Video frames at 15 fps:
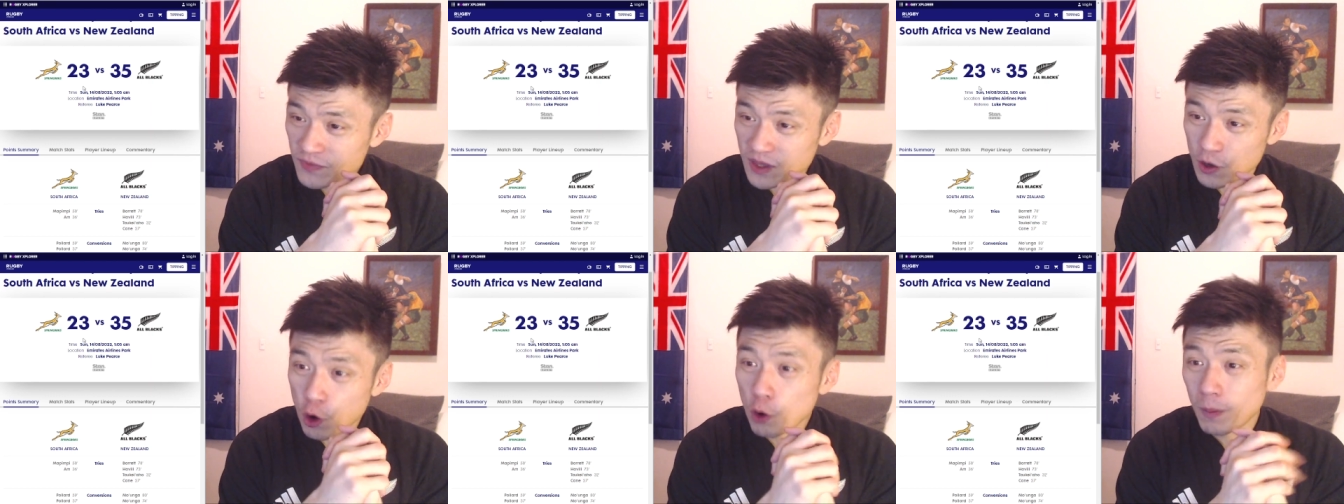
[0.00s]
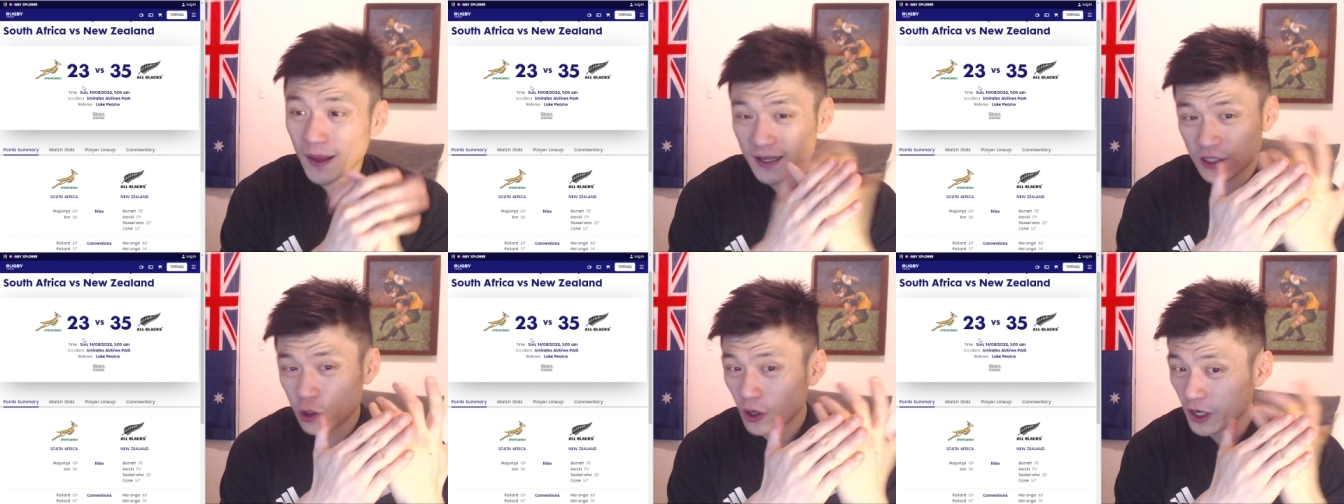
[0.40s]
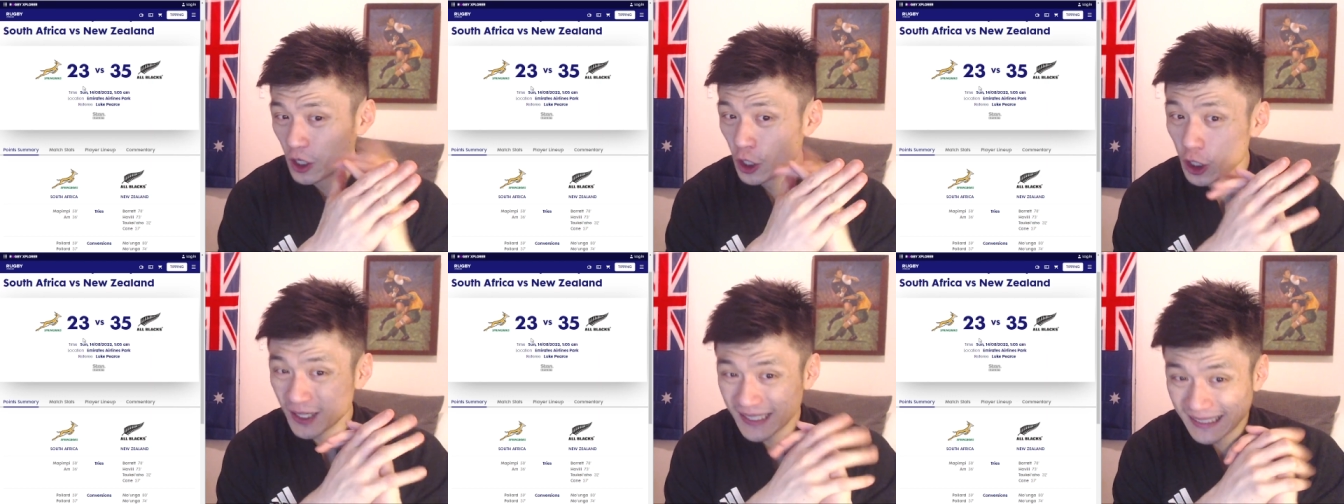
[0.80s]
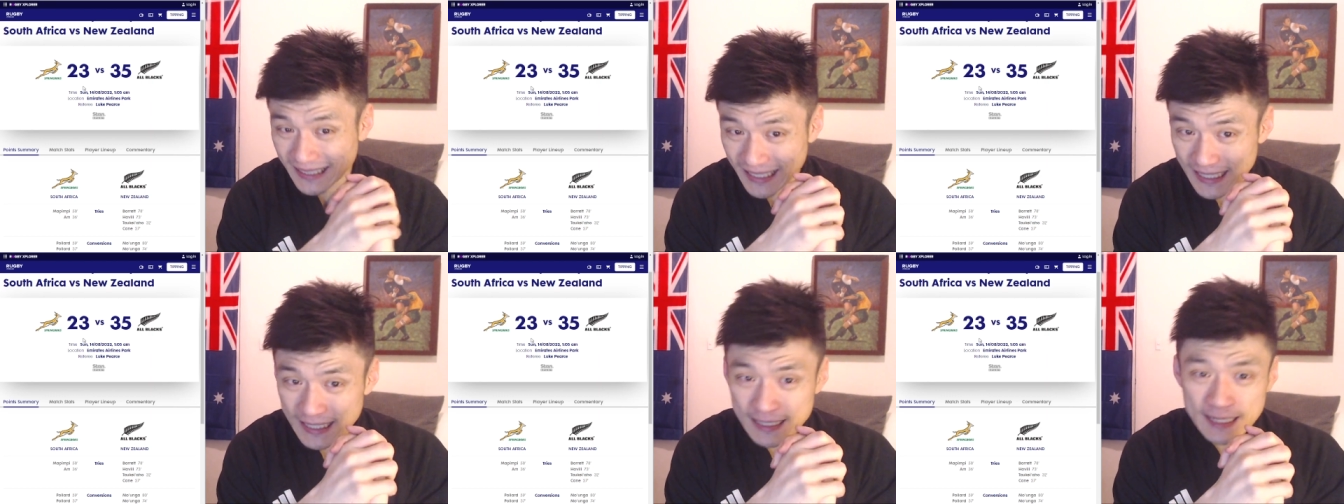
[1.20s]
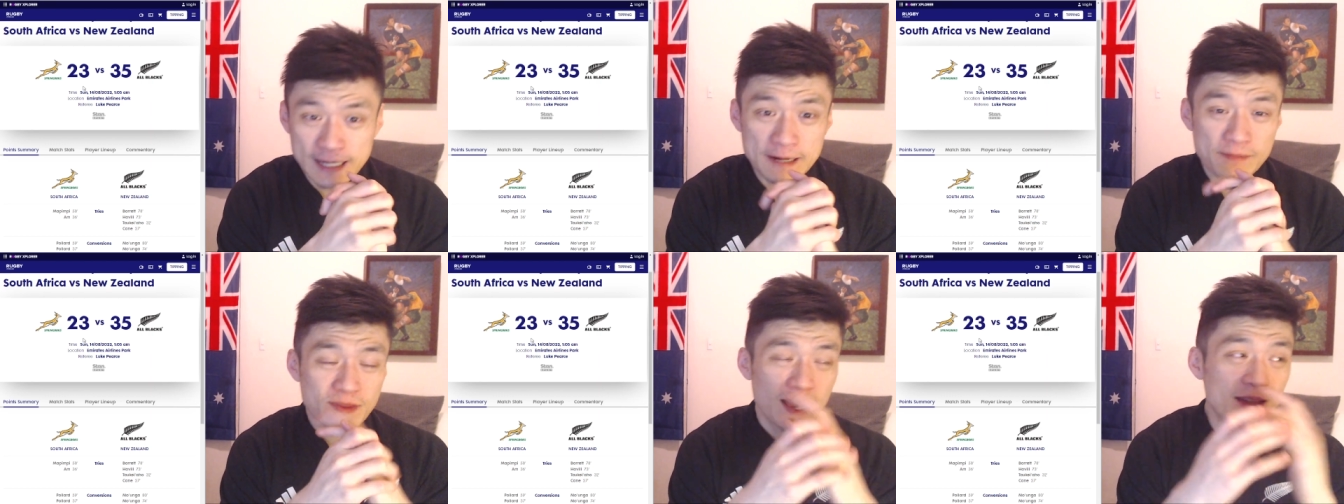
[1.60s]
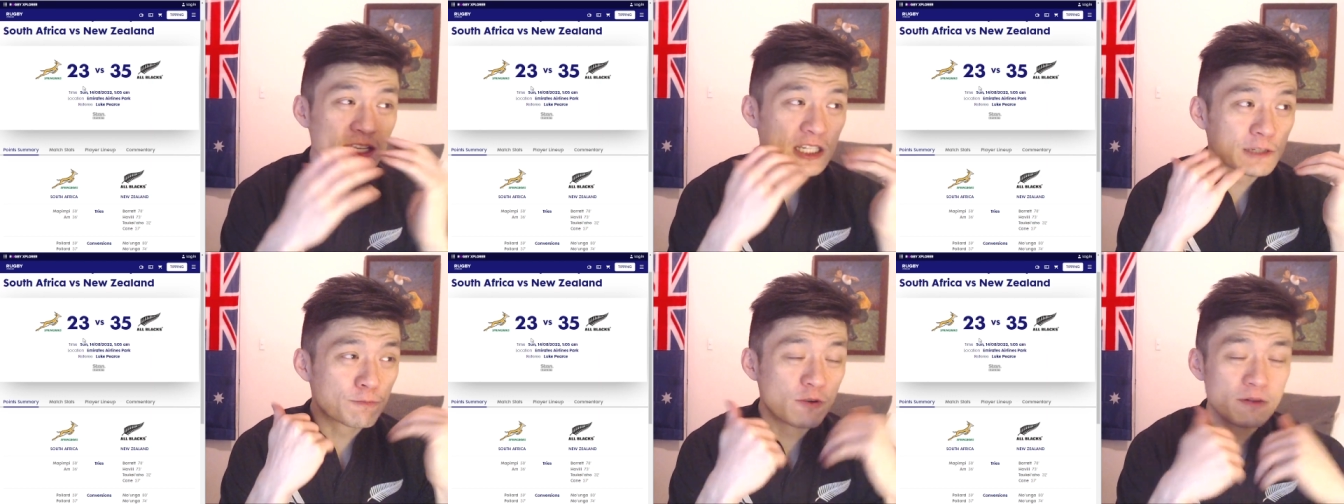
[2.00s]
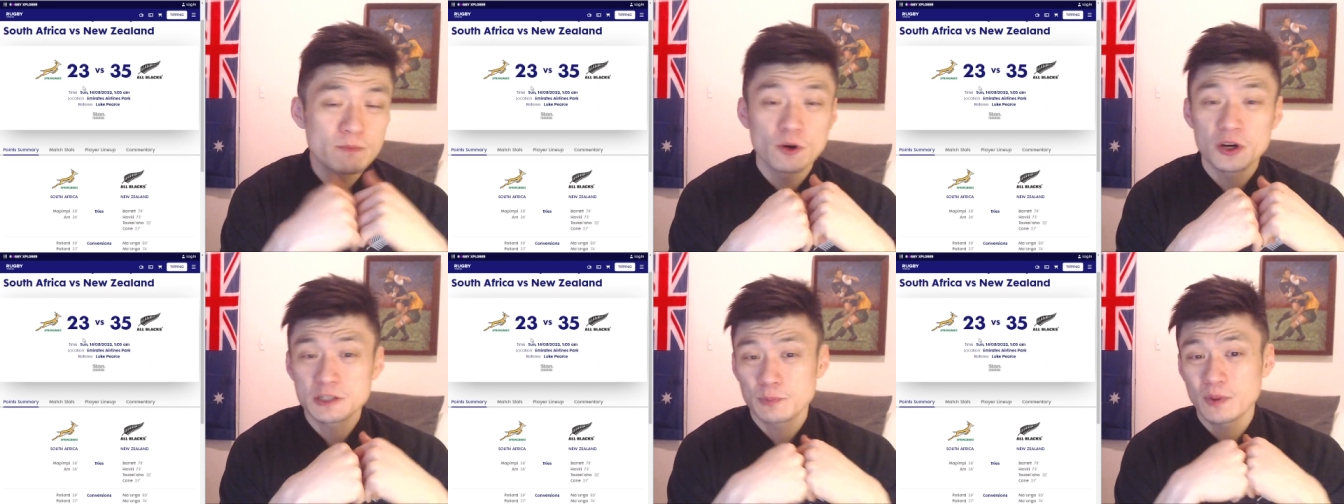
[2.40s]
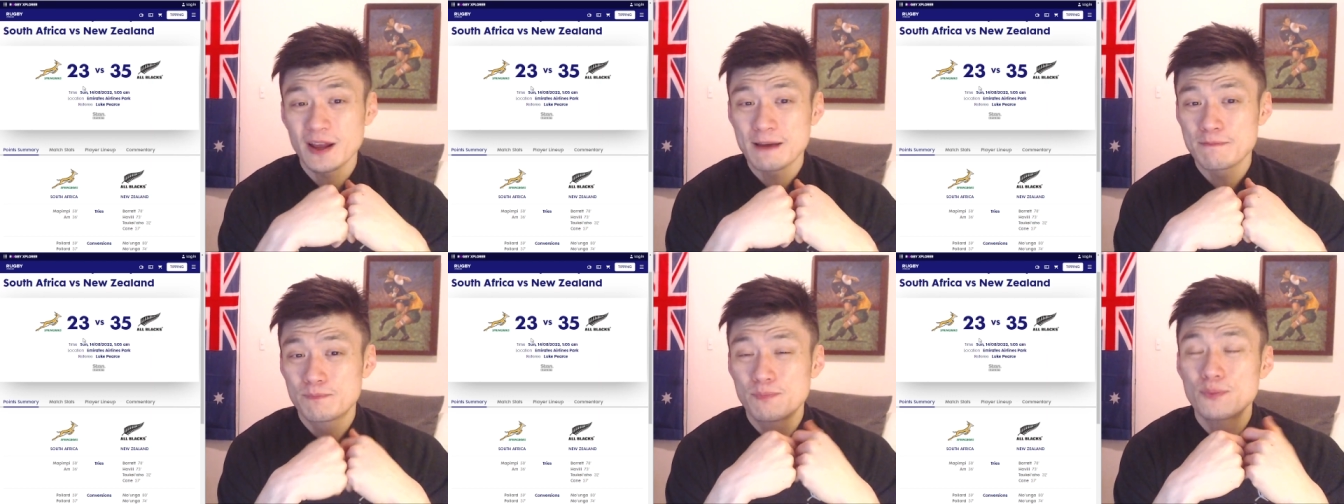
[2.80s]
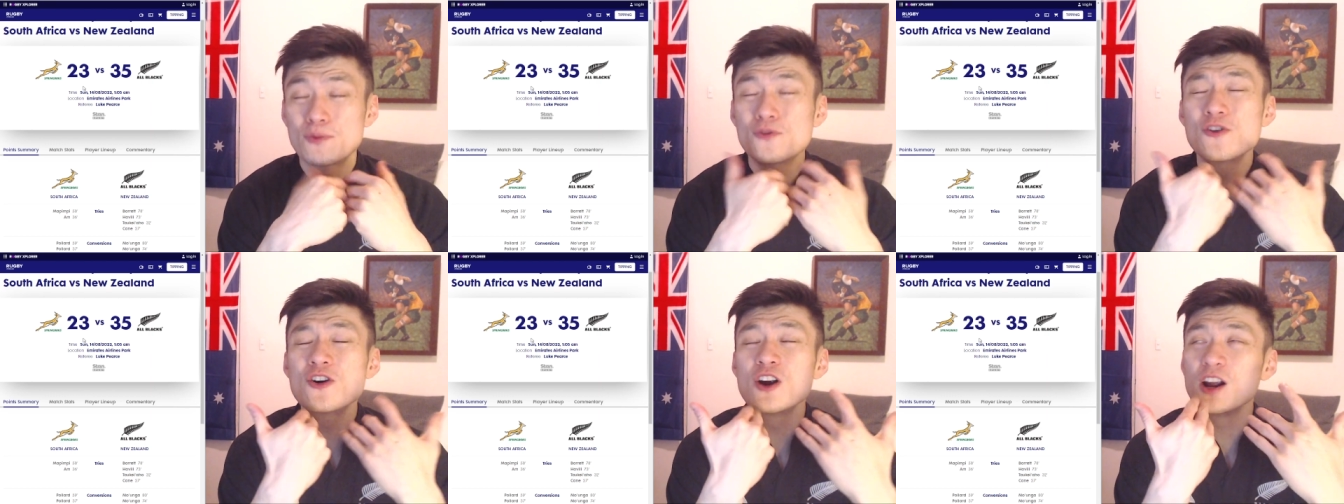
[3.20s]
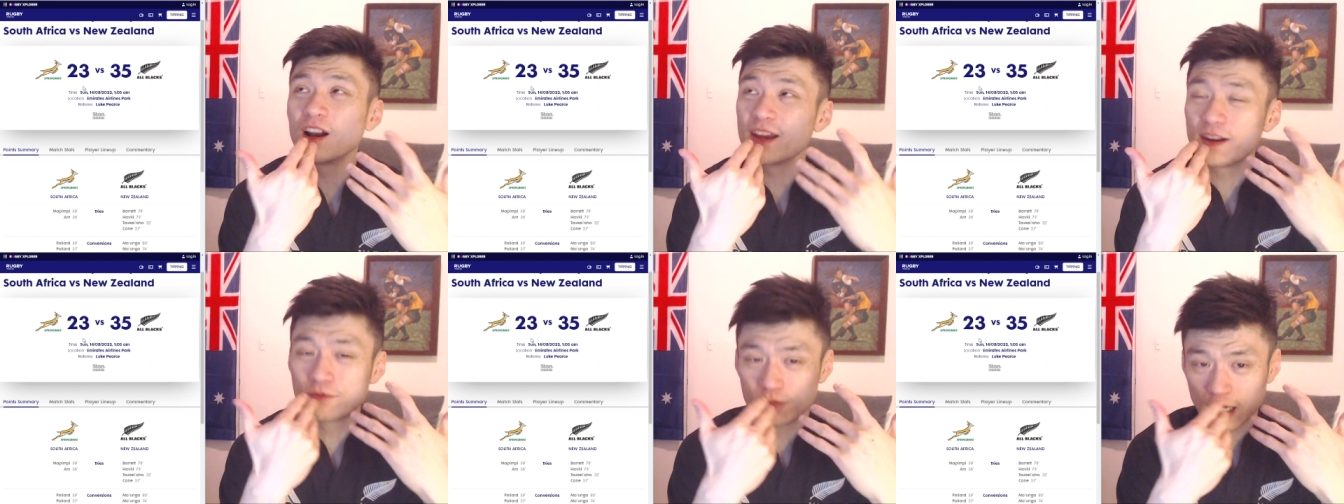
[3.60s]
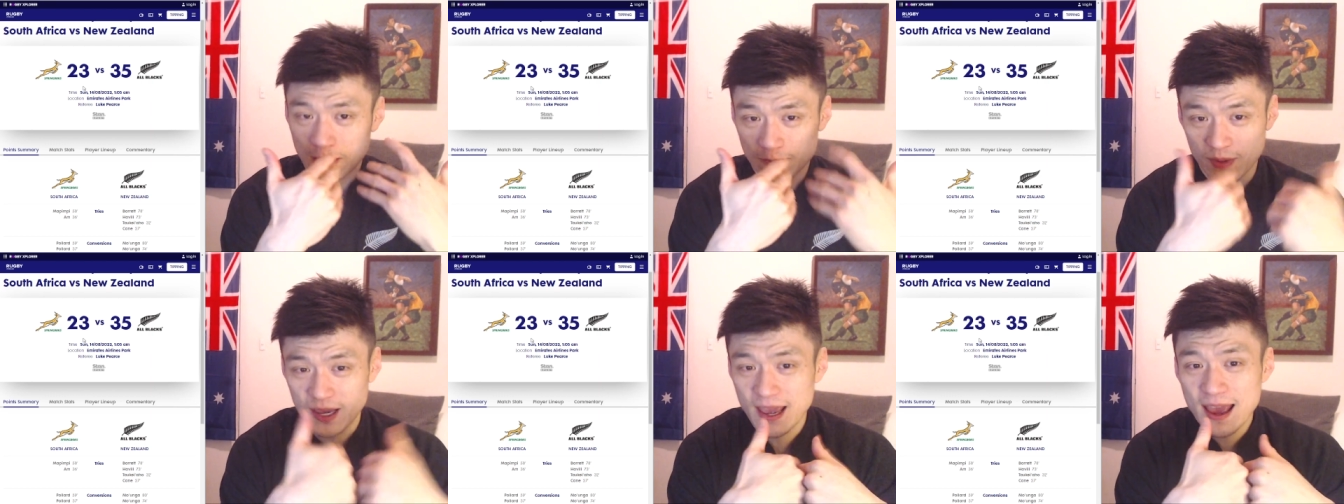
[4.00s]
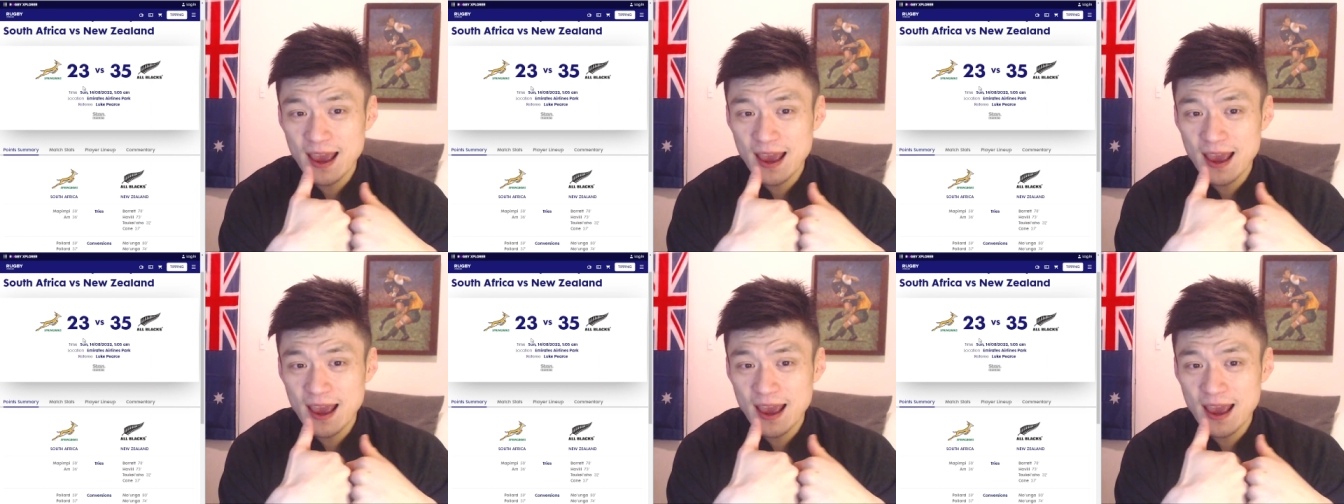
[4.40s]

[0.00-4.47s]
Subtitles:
The All Blacks took an early lead, And the Springboks play brilliant rugby.